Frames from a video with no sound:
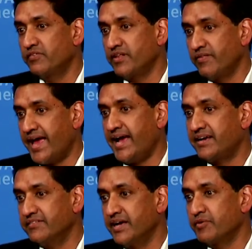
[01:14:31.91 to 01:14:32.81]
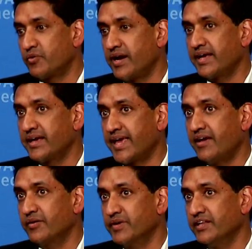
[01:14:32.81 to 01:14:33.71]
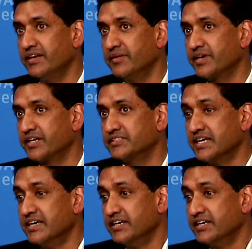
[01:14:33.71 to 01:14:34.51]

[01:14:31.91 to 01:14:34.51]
of the lack of democratic accountability because,